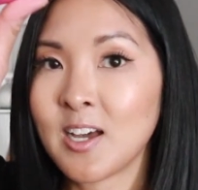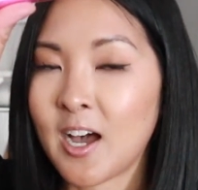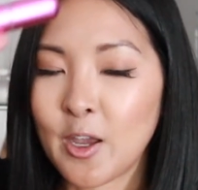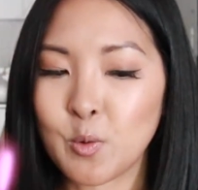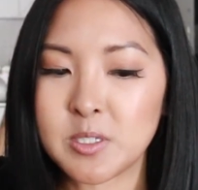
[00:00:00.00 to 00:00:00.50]

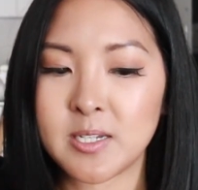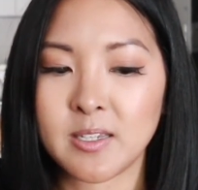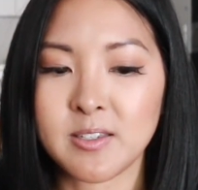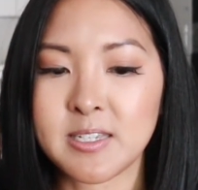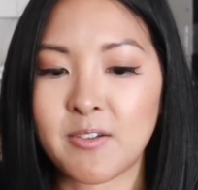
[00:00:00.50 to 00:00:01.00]
I always
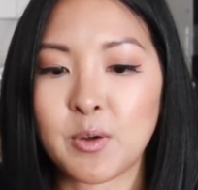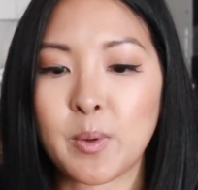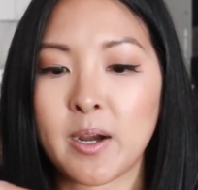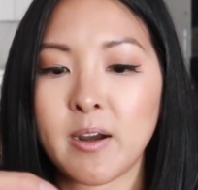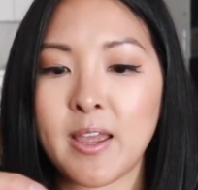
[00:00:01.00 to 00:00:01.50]
take this
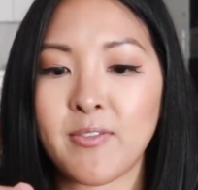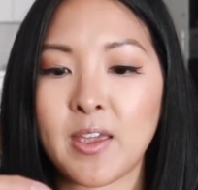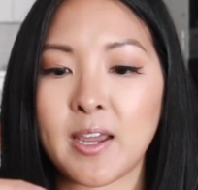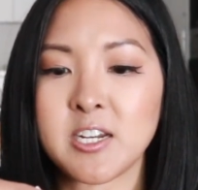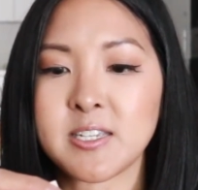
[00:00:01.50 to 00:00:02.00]
everywhere. And
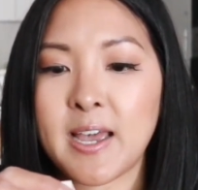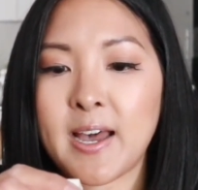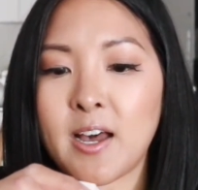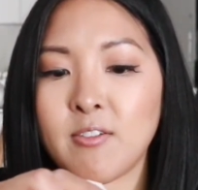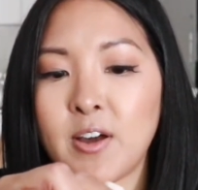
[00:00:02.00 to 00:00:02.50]
then I just
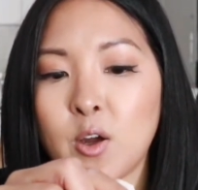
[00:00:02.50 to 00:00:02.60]
have